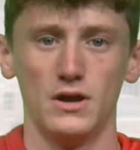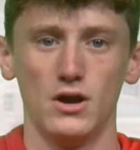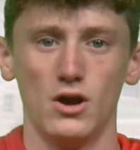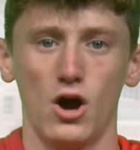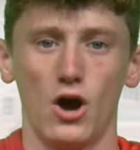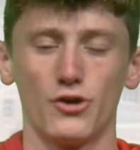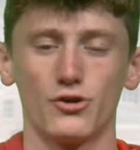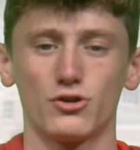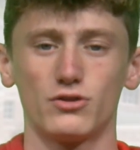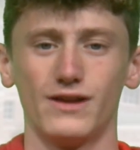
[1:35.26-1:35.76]

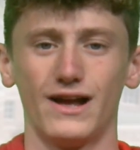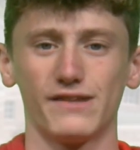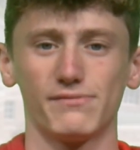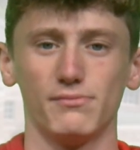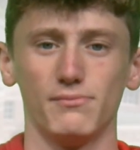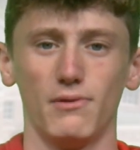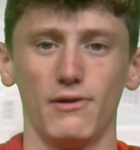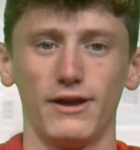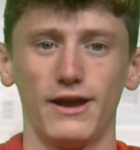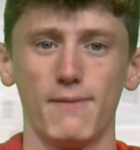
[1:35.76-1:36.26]

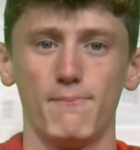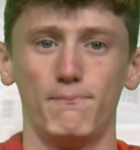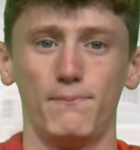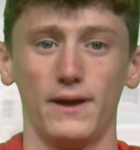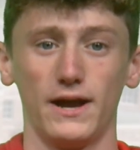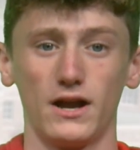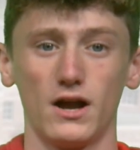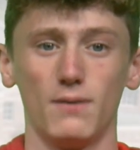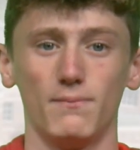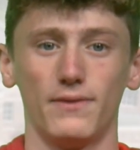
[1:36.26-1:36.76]
Underclassmen may
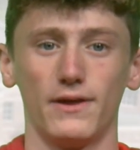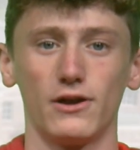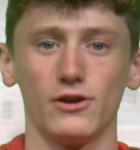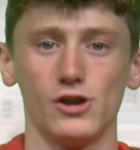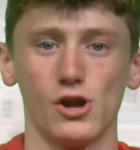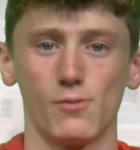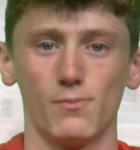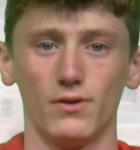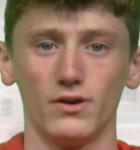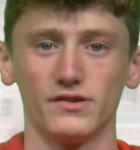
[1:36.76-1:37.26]
pick up their
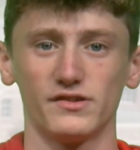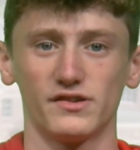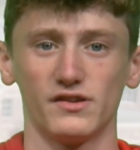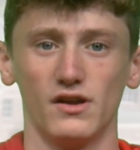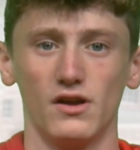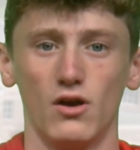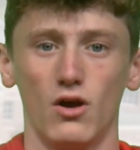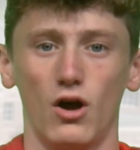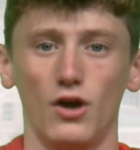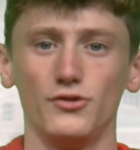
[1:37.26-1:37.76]
yearbooks
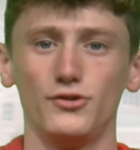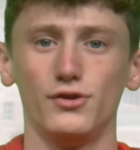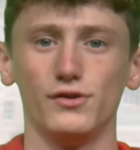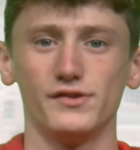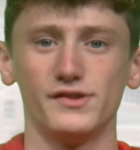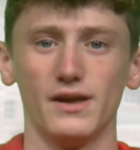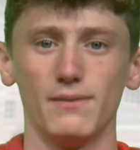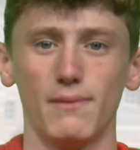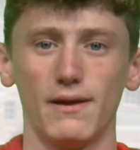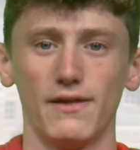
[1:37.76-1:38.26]
on
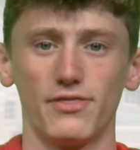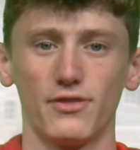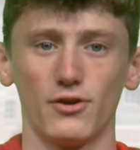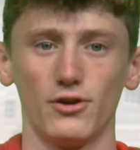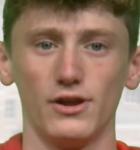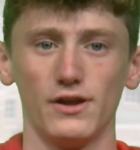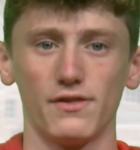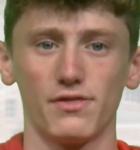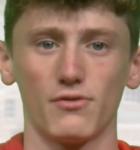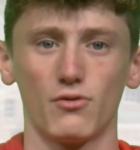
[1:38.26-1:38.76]
Tuesday, May
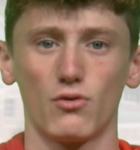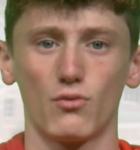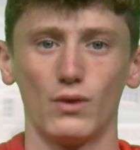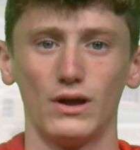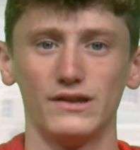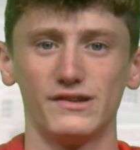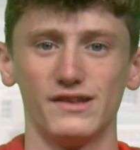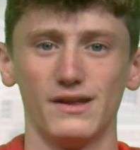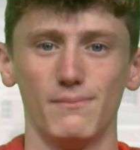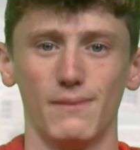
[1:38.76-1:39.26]
30th or
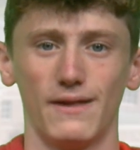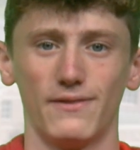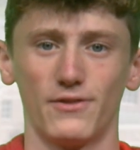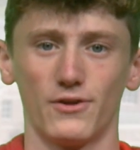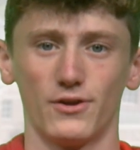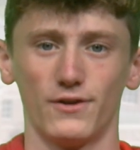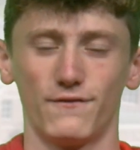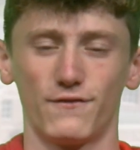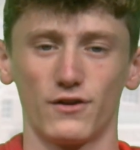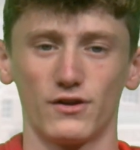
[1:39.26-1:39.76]
Wednesday, May
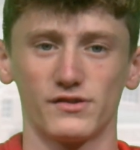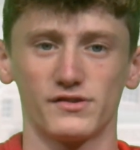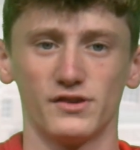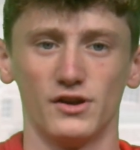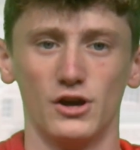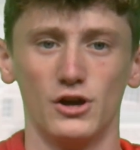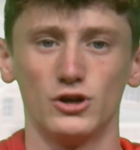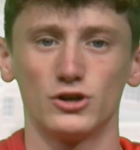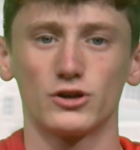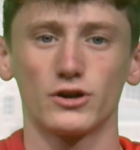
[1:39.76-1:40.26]
31st
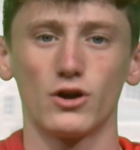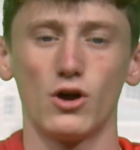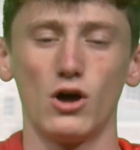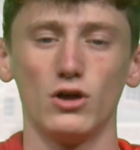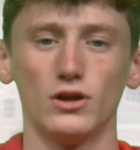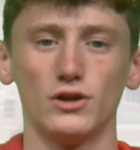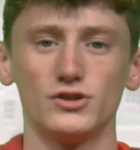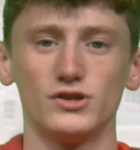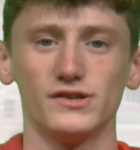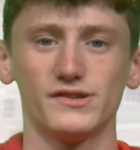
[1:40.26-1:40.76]
during all
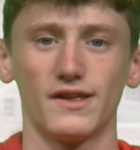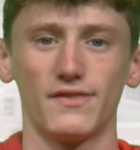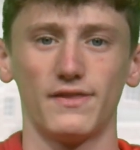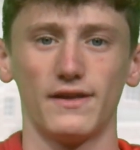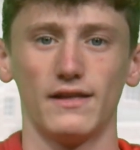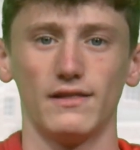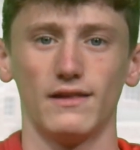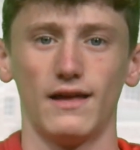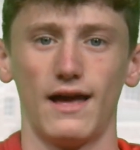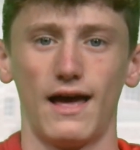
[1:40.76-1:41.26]
lunches at
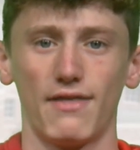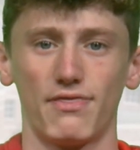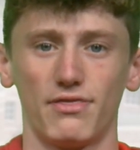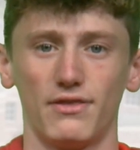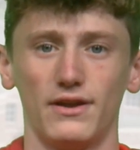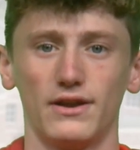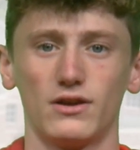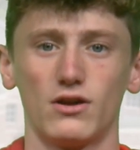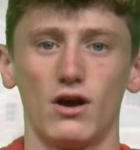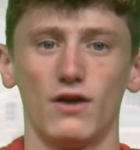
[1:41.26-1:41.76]
the
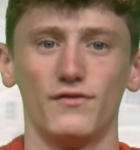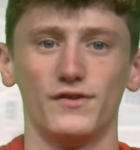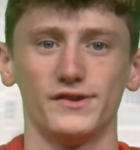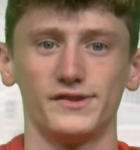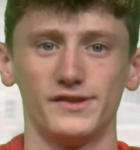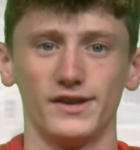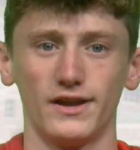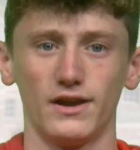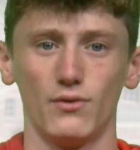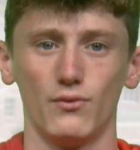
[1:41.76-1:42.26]
athletic office
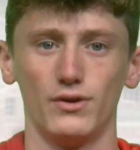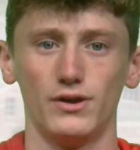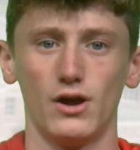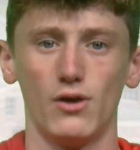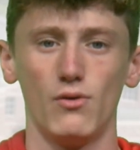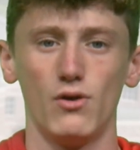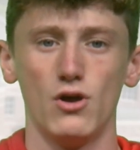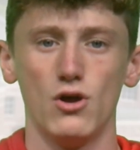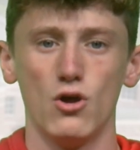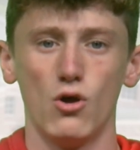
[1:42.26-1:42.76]
ticket
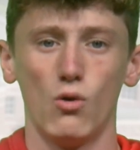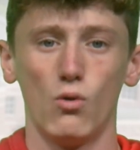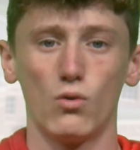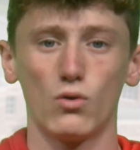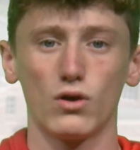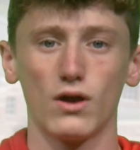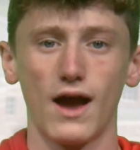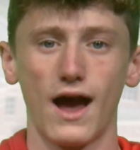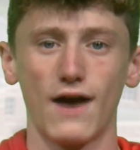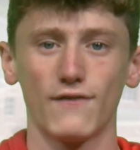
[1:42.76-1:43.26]
window
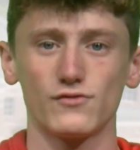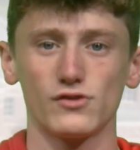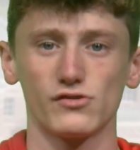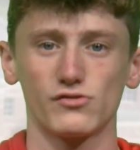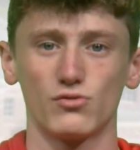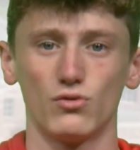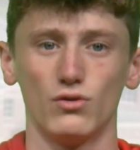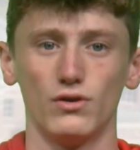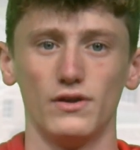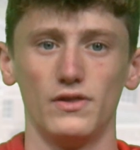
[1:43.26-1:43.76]
or after
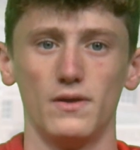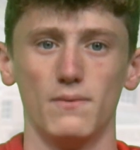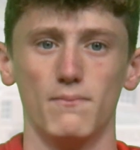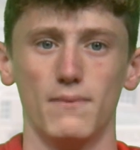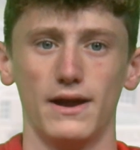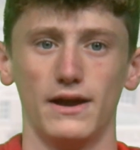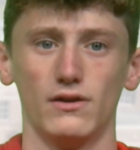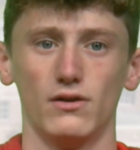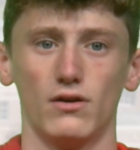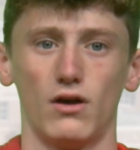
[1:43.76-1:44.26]
school in the
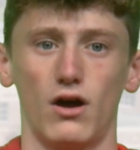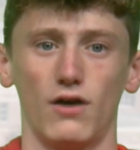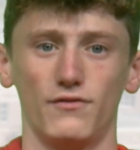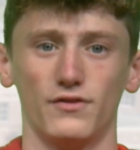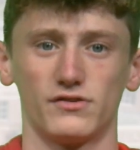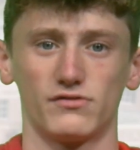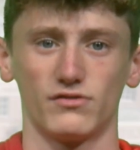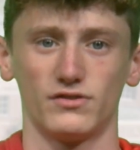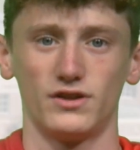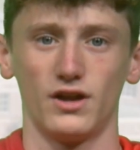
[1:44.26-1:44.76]
main
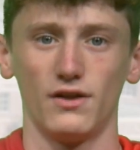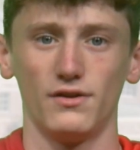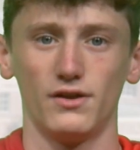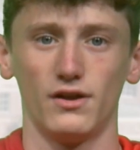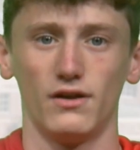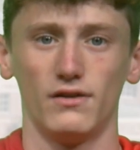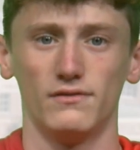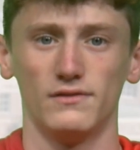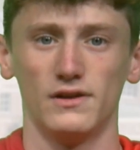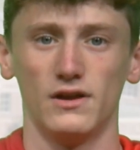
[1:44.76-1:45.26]
office
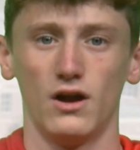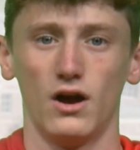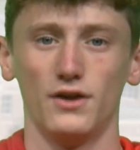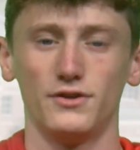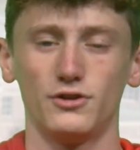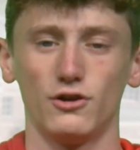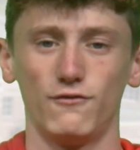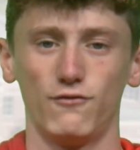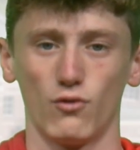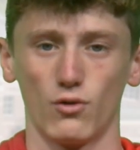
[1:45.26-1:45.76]
rotunda
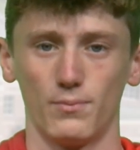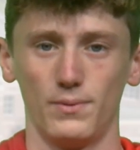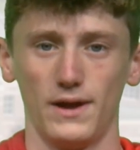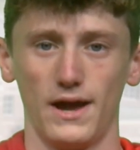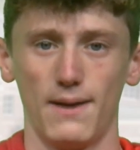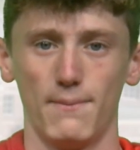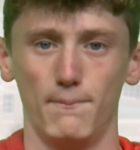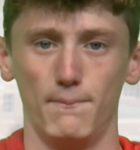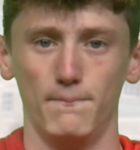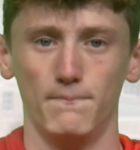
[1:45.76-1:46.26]
until 4 p.m.